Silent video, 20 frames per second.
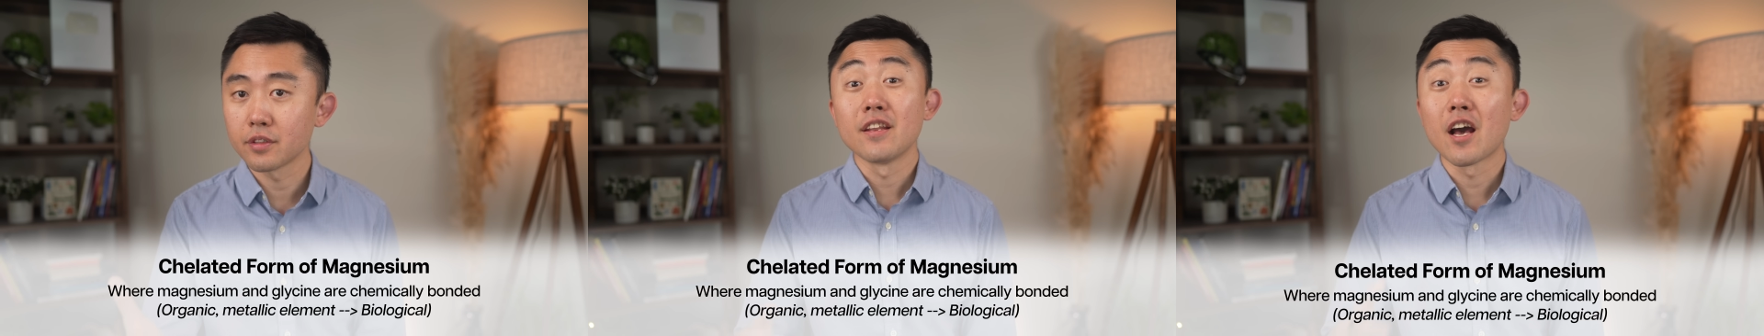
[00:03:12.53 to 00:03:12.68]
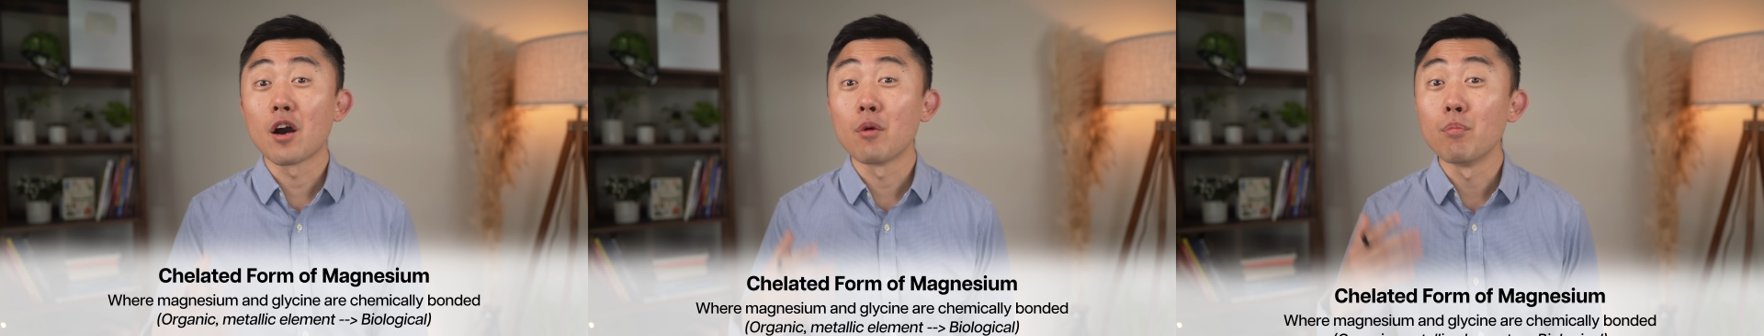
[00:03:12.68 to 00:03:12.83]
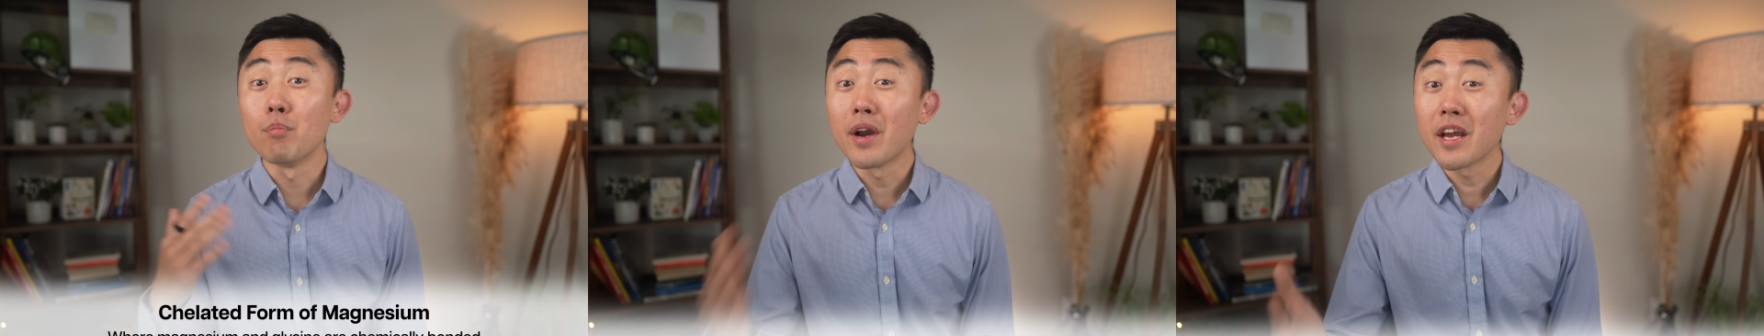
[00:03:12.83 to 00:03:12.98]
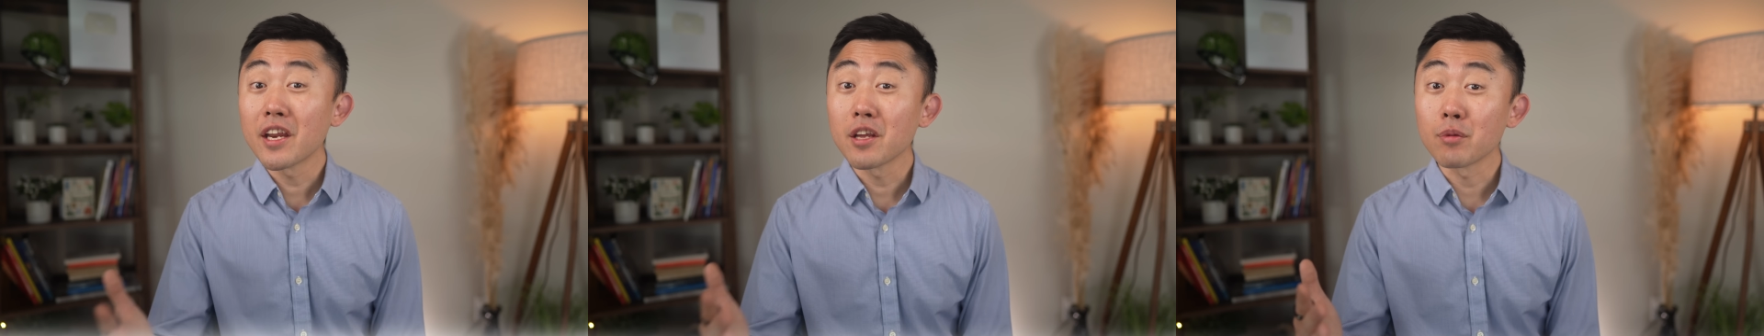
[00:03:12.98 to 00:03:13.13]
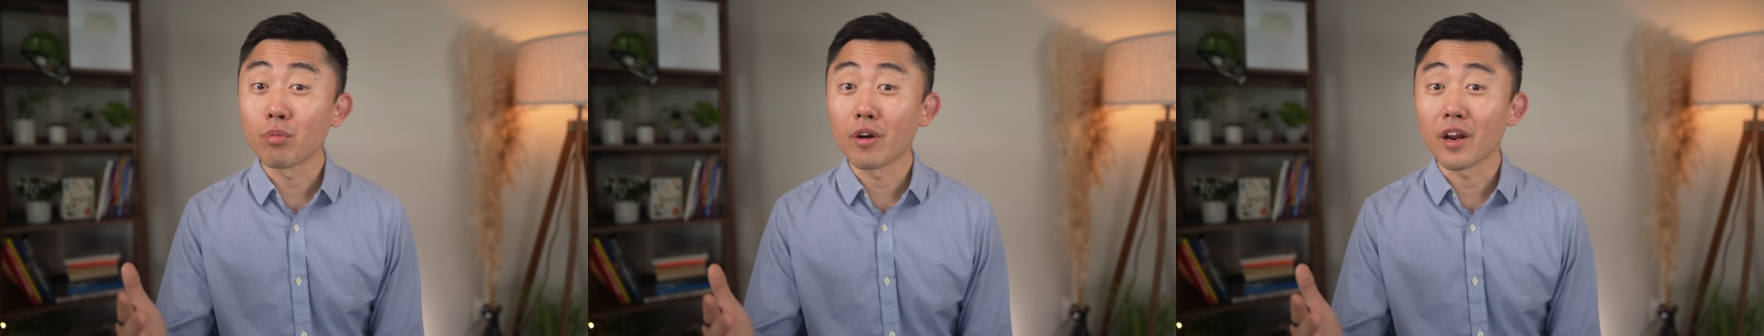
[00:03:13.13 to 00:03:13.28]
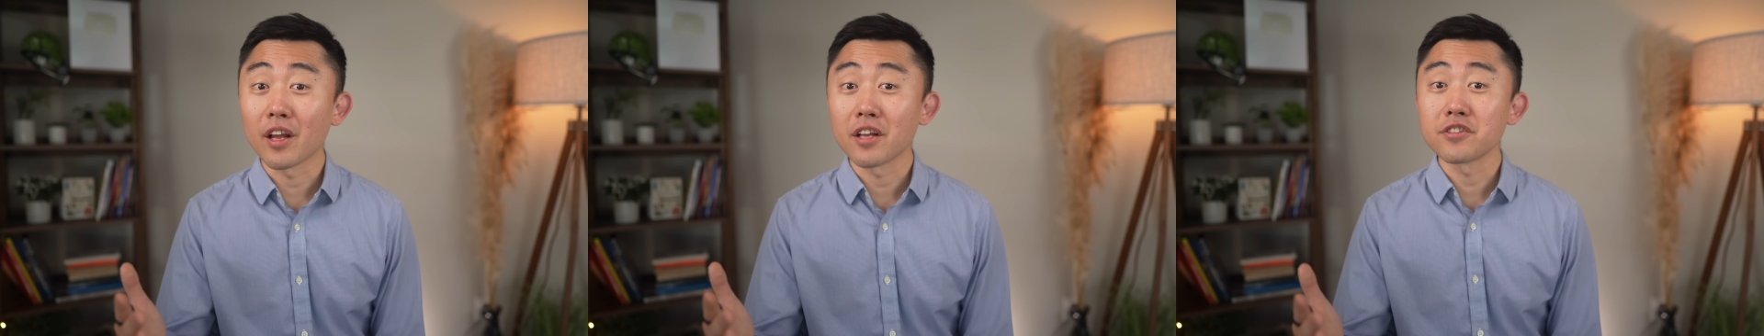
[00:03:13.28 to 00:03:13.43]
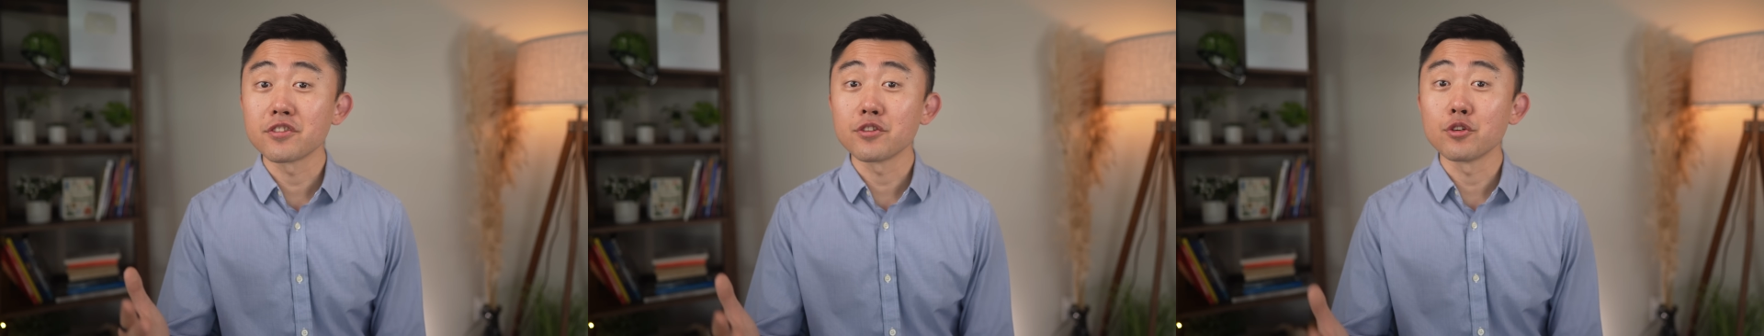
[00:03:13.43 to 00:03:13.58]
Now, many
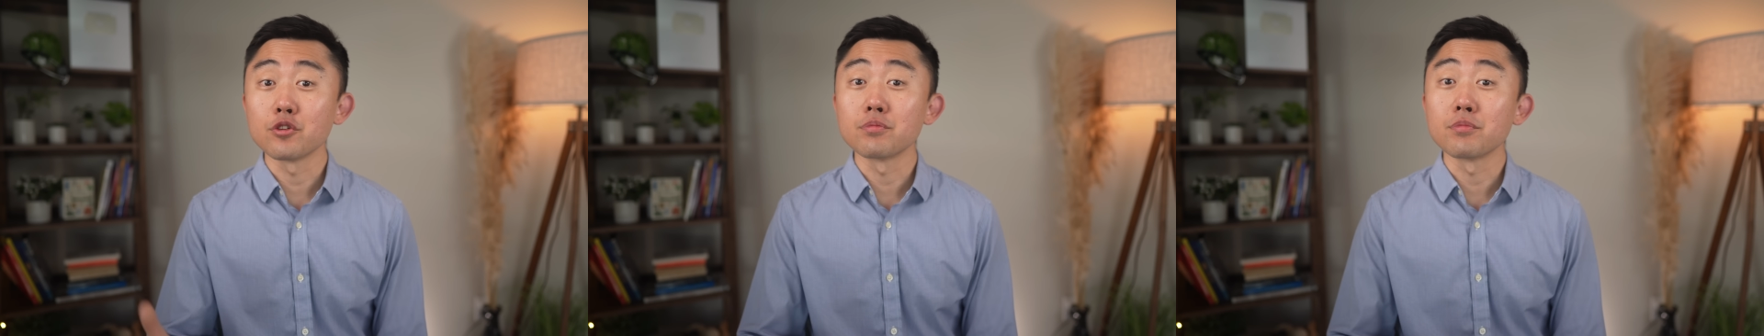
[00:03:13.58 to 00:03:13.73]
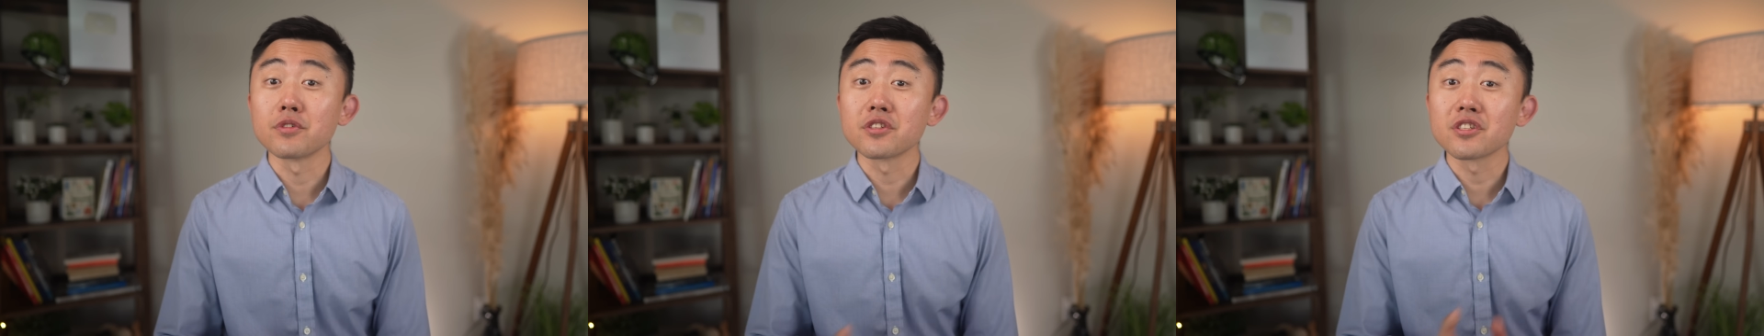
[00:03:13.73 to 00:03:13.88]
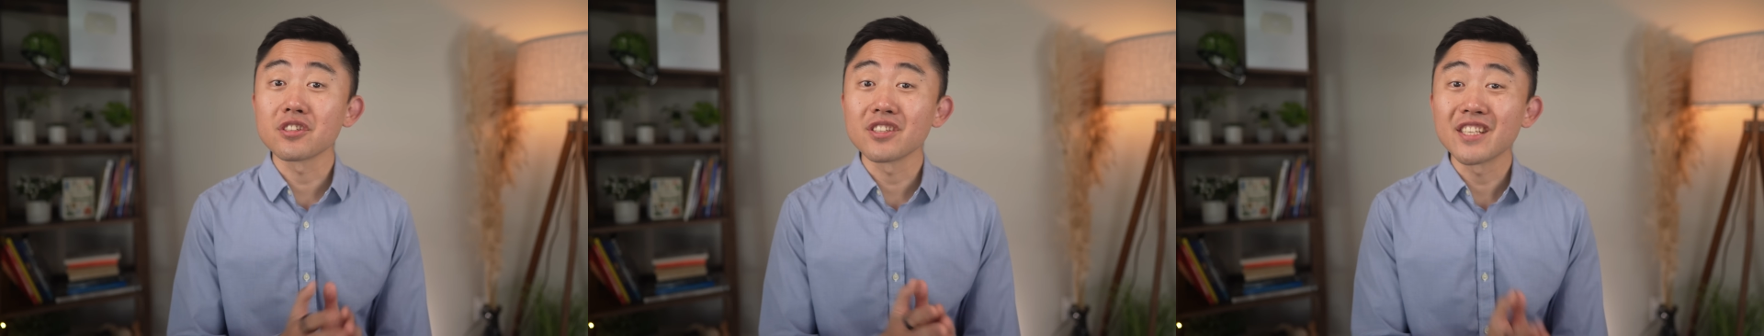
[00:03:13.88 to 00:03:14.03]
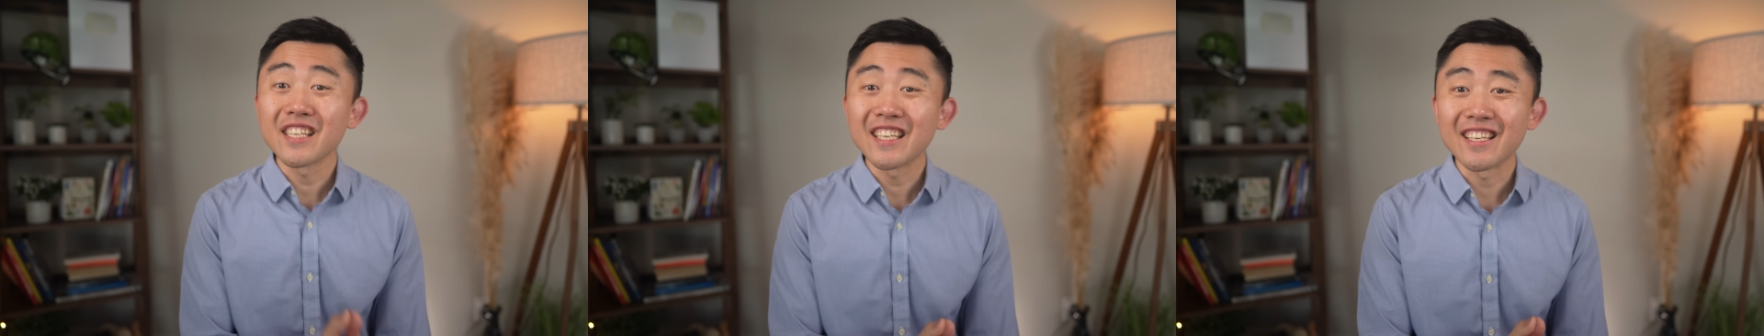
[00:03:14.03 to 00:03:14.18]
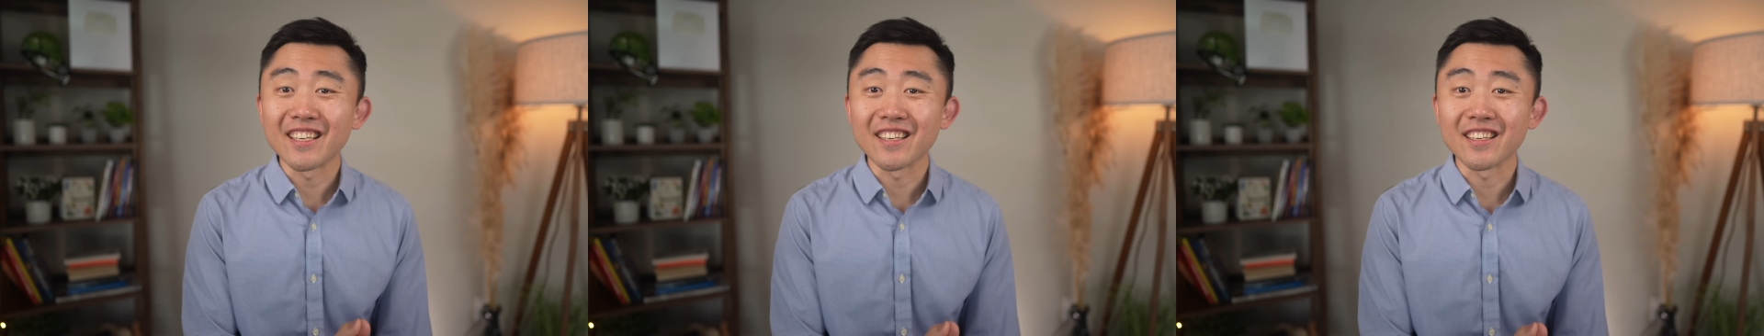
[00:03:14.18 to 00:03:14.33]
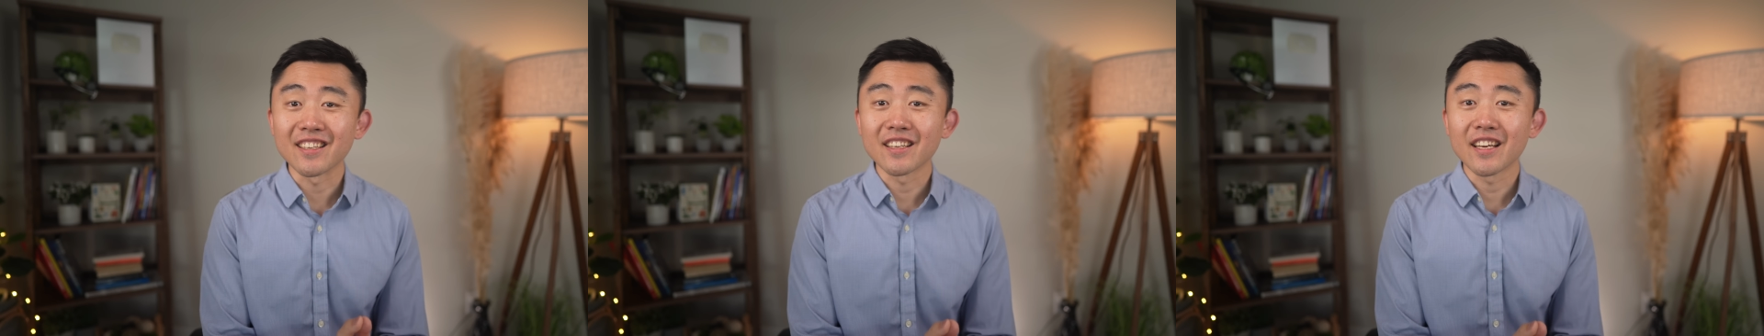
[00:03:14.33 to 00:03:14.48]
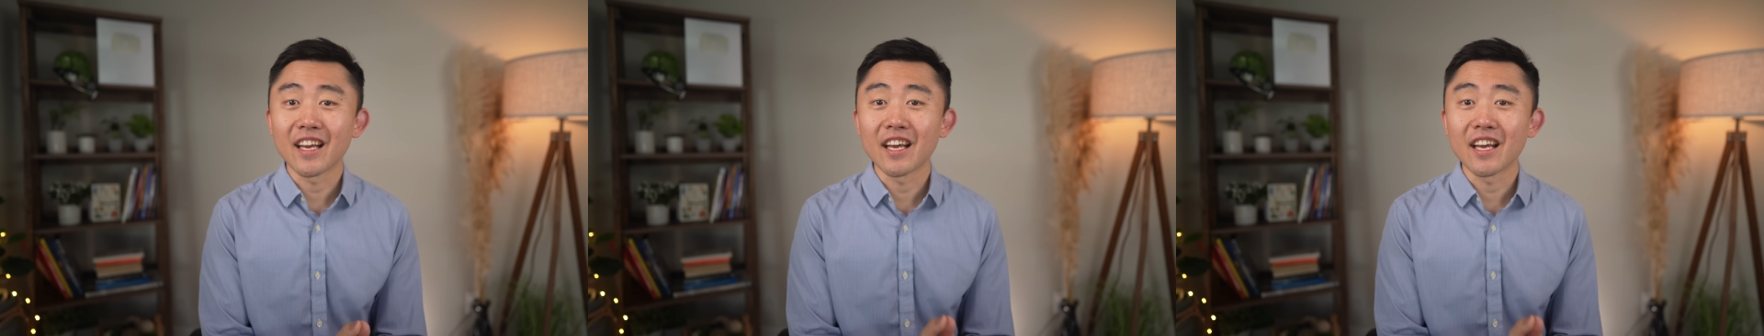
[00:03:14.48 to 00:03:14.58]
brands use misleading